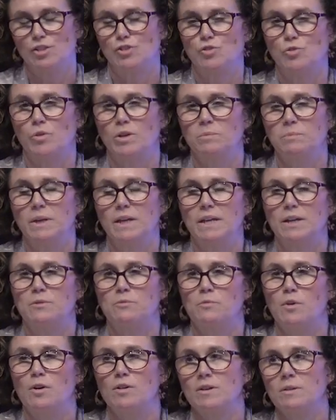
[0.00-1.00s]
Join me
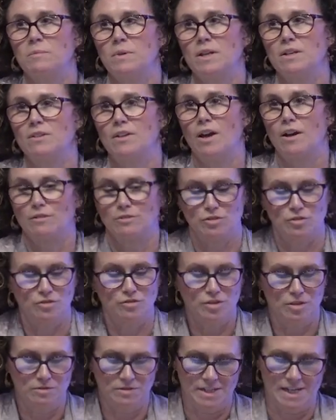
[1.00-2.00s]
in welcoming
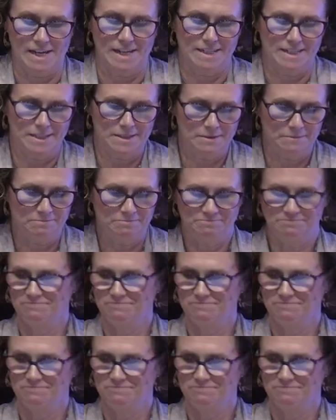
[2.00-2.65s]
Dr. Cotes.